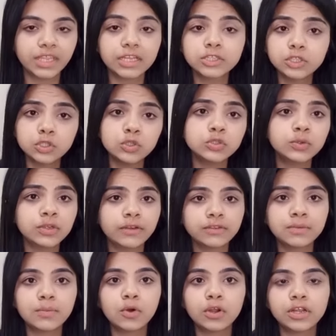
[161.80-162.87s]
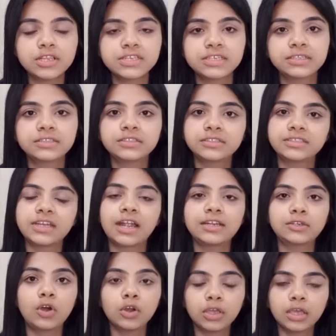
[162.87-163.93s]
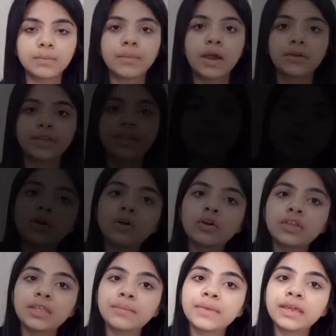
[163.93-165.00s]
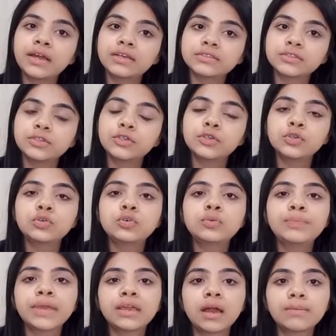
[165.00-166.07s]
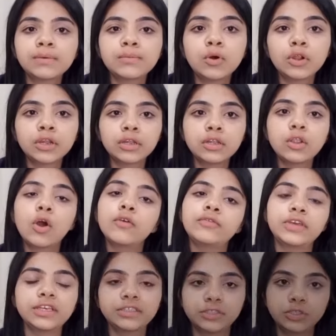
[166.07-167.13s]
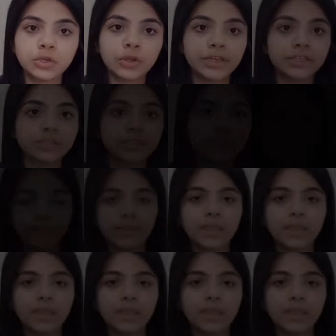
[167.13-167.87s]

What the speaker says: choose one of the models and start talking about it, or he may ask you to pick up a model of his choice.